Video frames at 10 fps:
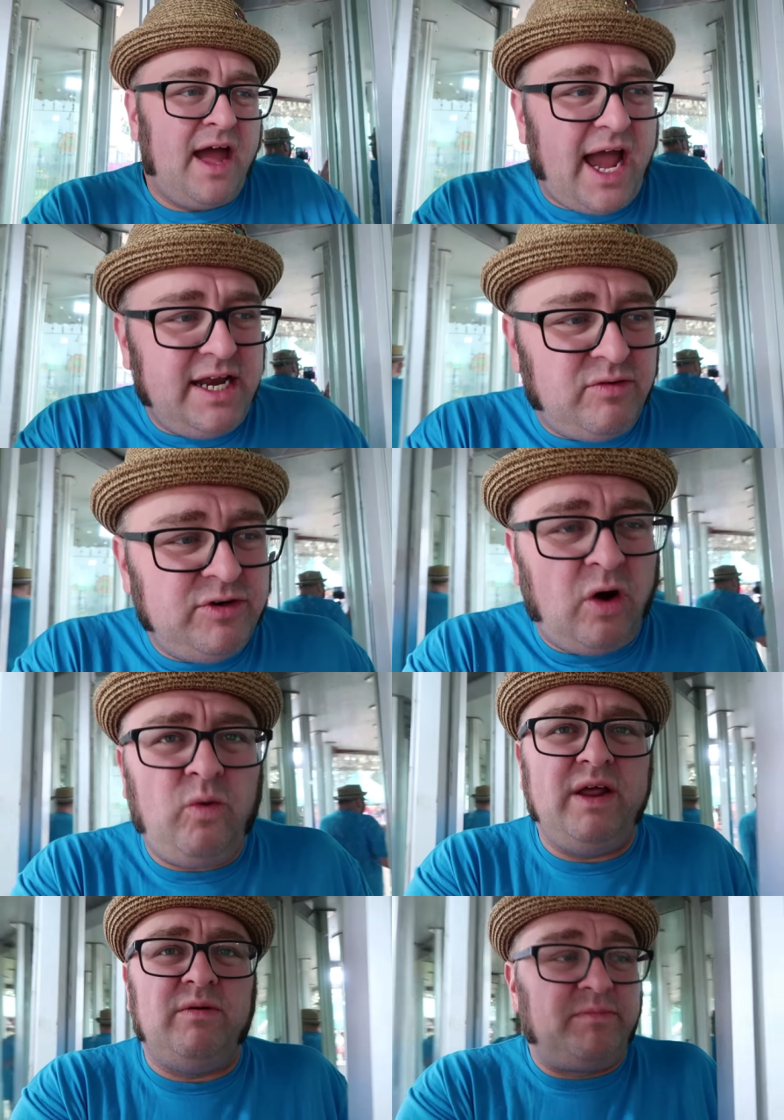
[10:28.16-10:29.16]
I don't
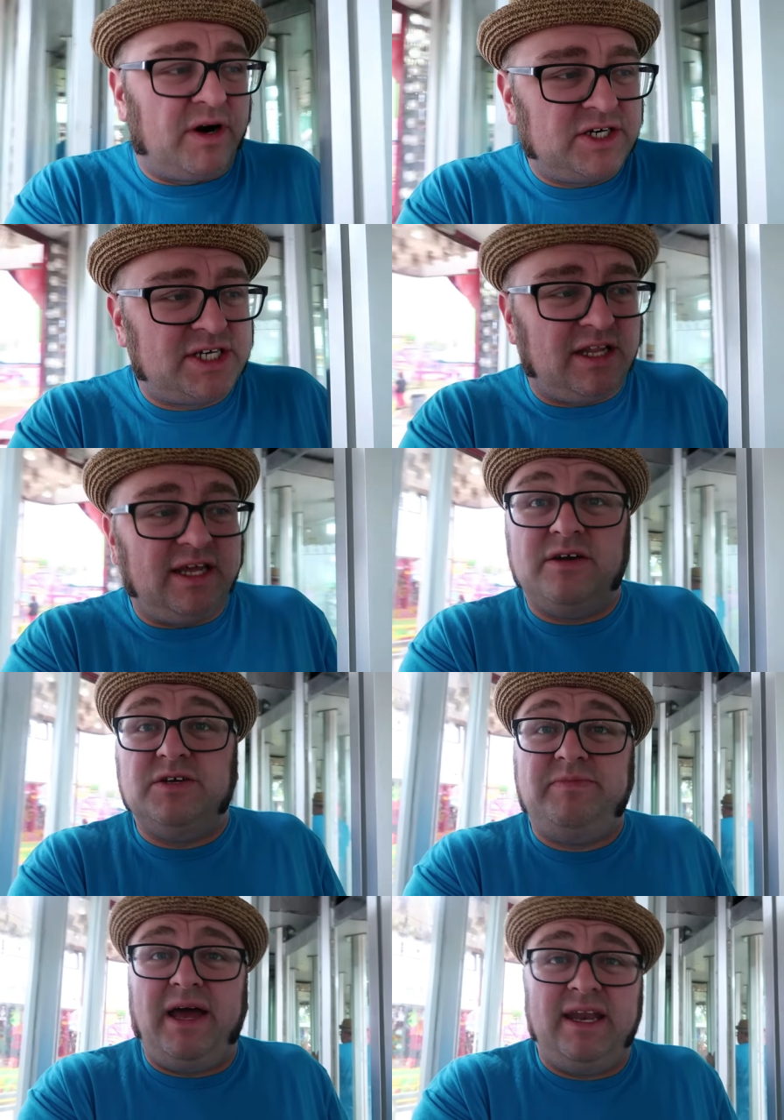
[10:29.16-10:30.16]
know anyone personally
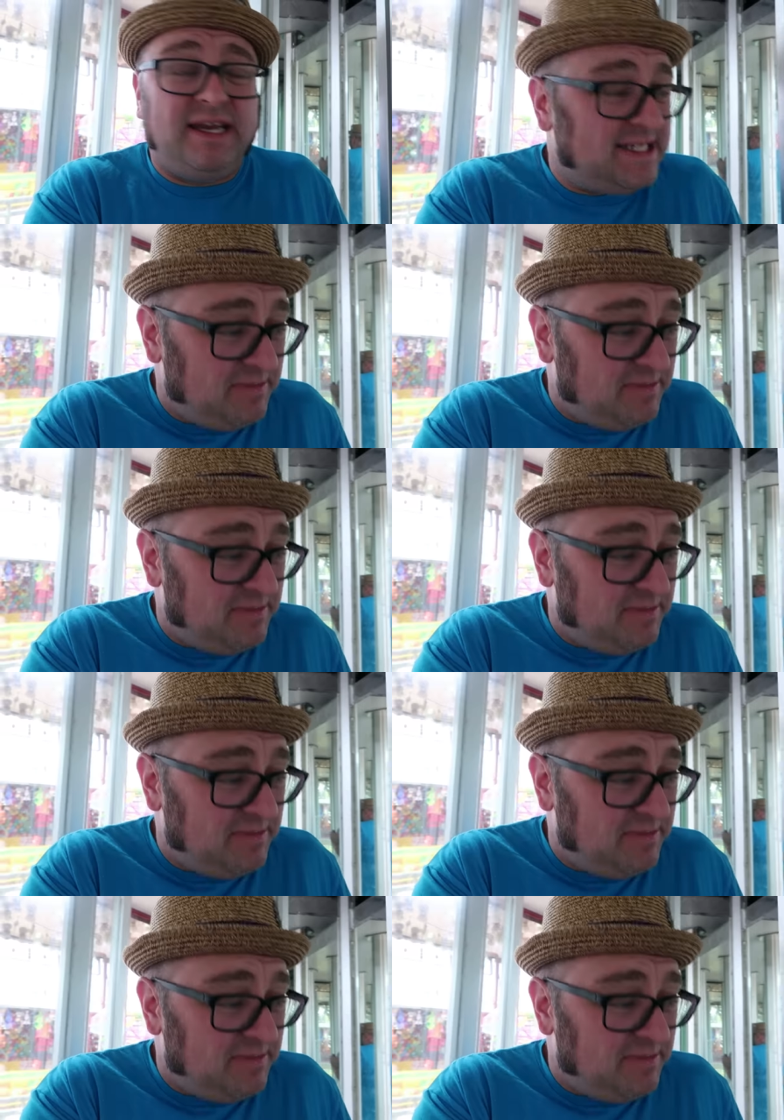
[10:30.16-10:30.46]
who's been in